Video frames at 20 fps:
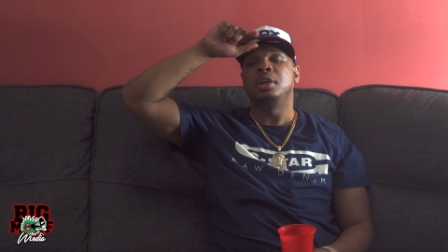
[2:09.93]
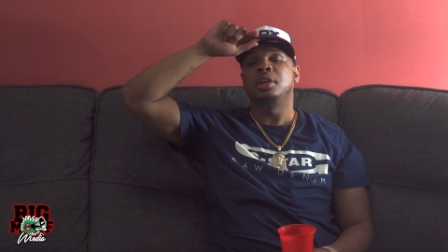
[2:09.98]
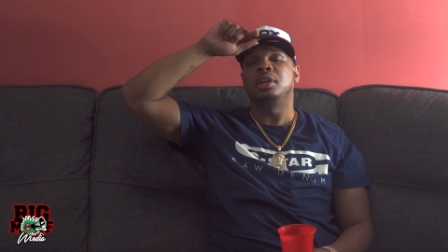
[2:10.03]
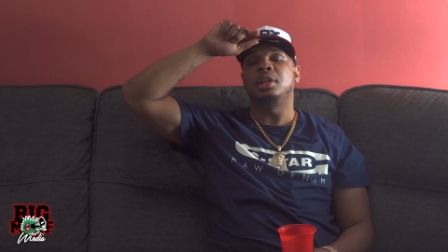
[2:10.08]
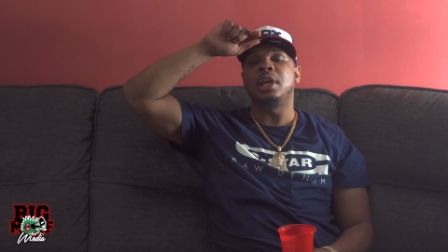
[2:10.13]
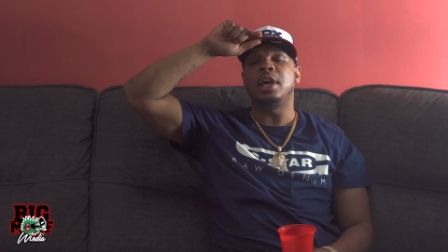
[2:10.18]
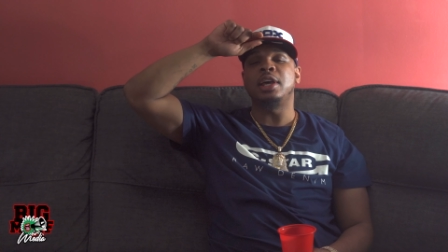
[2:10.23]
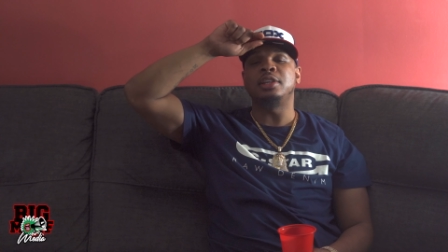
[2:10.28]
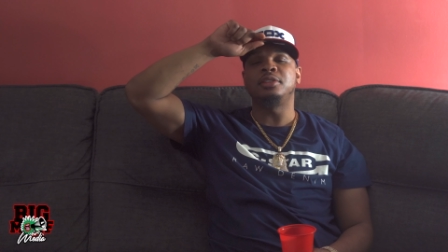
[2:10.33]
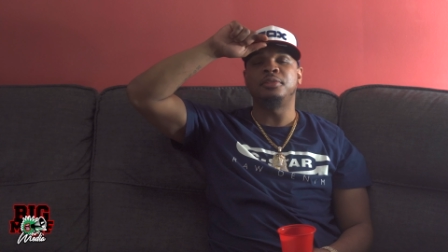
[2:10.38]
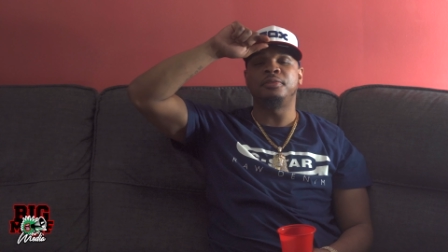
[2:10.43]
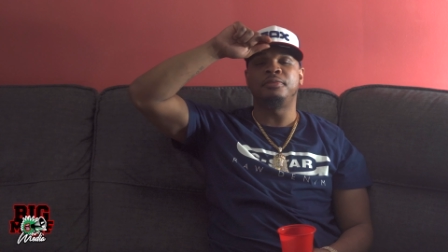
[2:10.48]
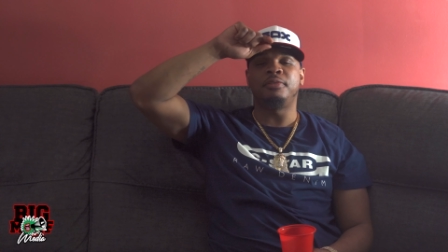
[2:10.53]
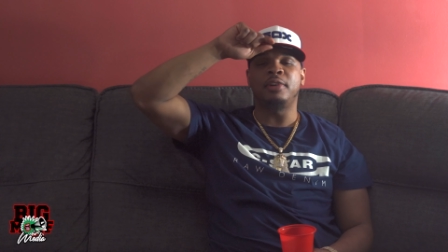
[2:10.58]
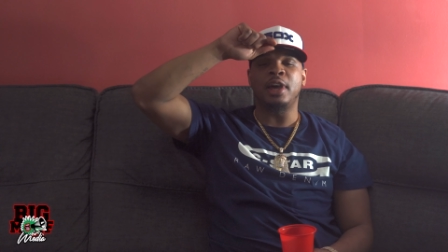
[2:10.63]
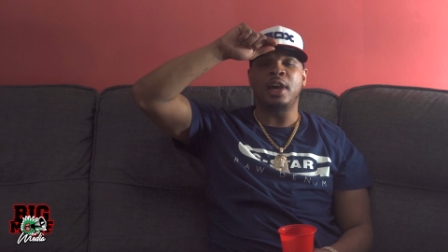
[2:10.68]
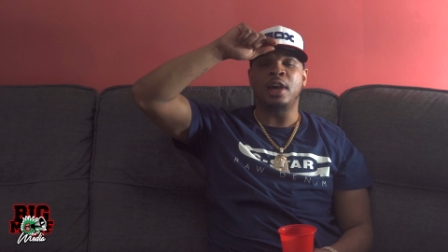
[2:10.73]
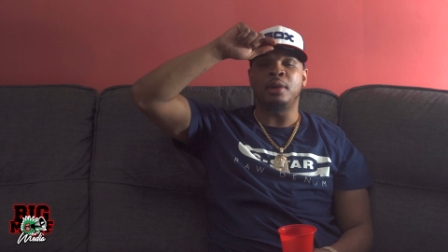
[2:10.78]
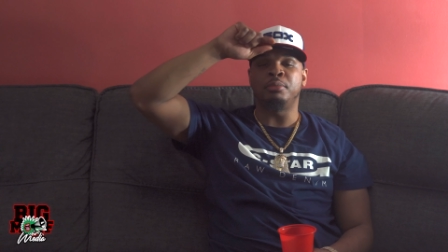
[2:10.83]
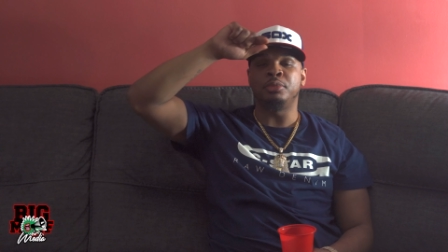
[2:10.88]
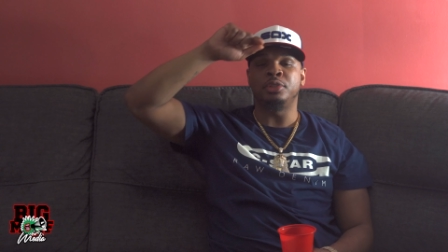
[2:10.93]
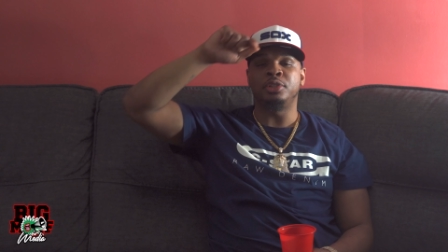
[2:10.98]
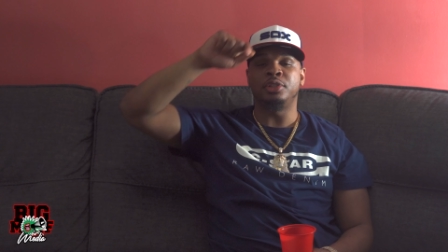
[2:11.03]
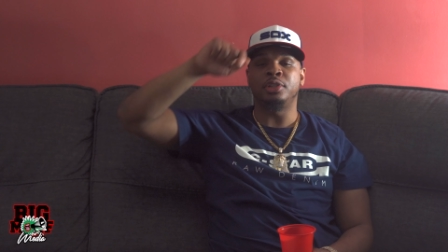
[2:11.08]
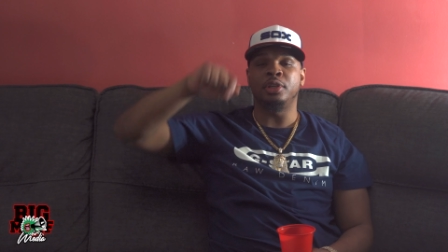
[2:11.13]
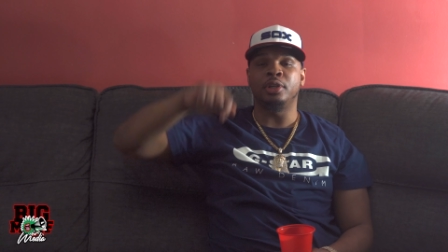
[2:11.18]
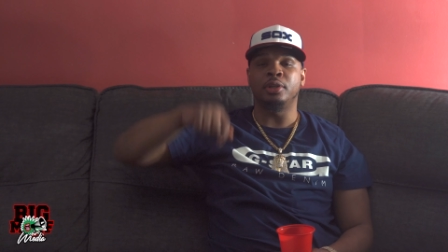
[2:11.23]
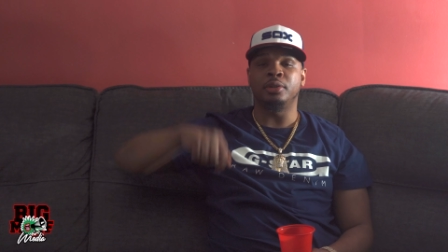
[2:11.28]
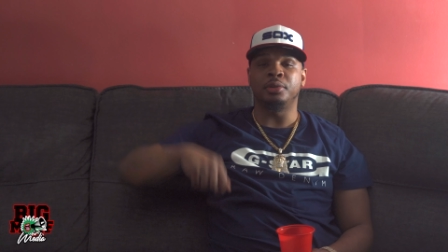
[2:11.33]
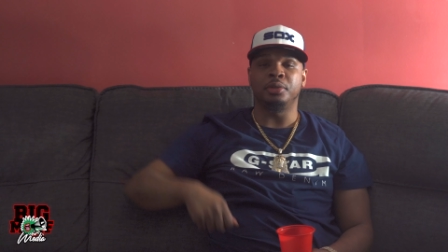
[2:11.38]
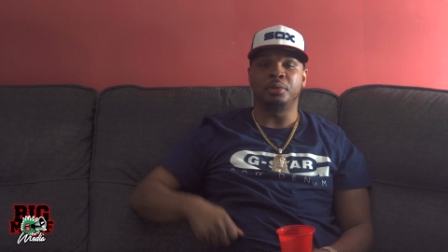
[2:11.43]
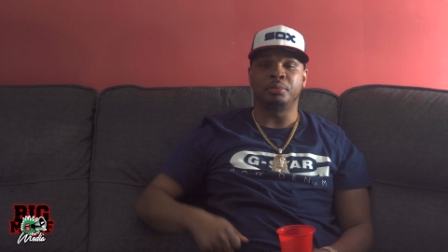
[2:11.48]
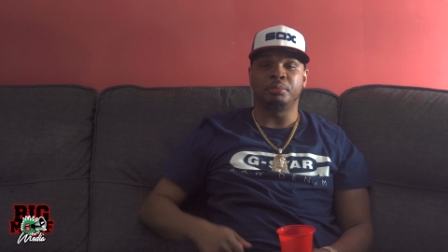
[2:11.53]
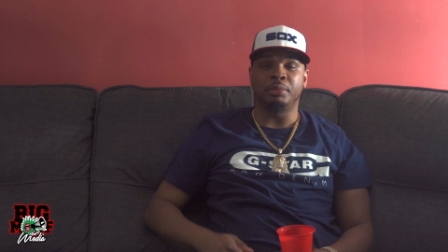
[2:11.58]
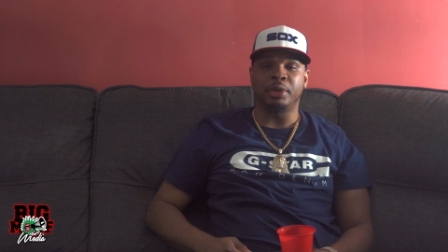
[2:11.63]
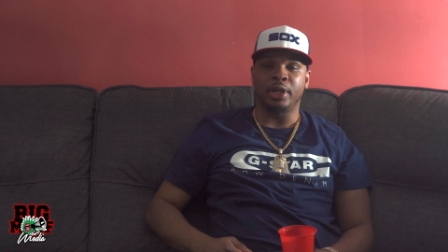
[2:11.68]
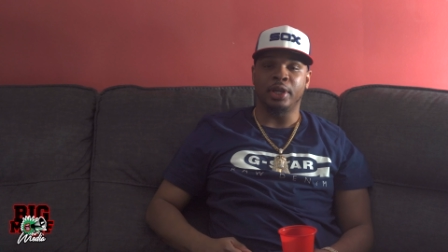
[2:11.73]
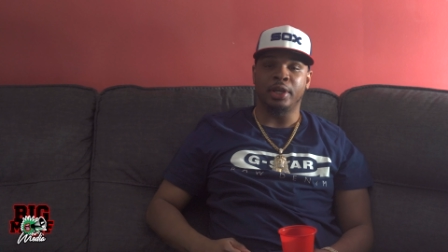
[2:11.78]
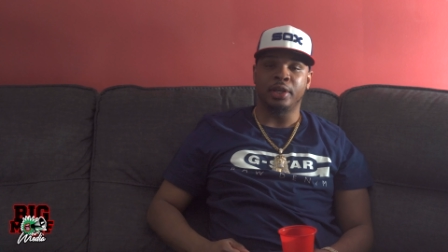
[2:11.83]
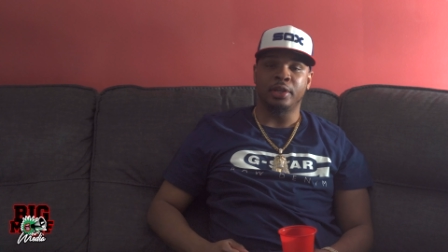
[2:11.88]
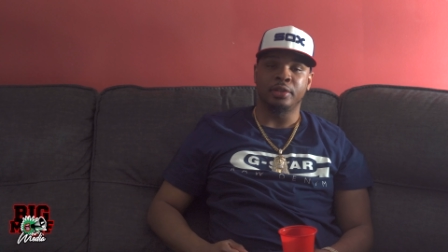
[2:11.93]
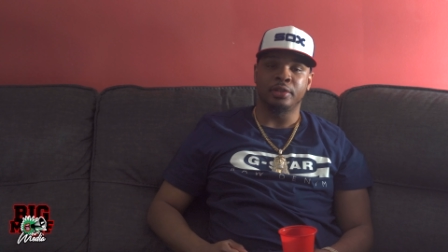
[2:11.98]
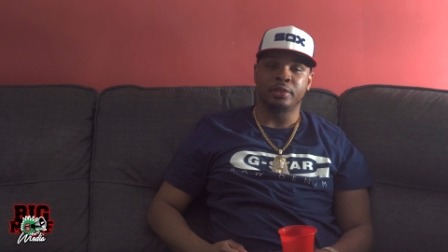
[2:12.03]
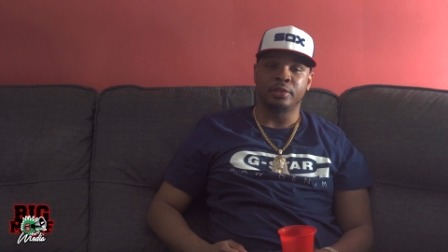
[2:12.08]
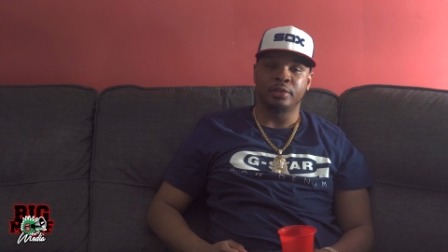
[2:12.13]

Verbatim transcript: classified material, man.